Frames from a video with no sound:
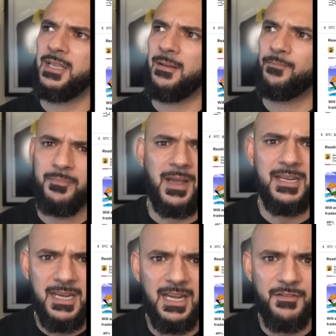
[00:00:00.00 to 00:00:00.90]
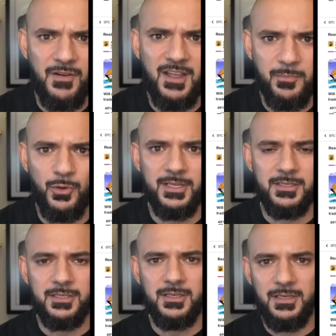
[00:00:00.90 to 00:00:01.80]
by nearly 5
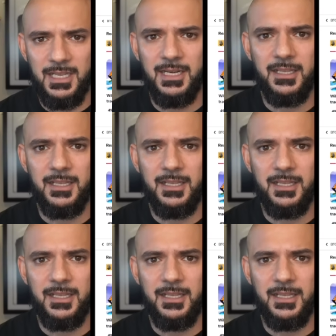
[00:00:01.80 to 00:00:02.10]
points, nearly.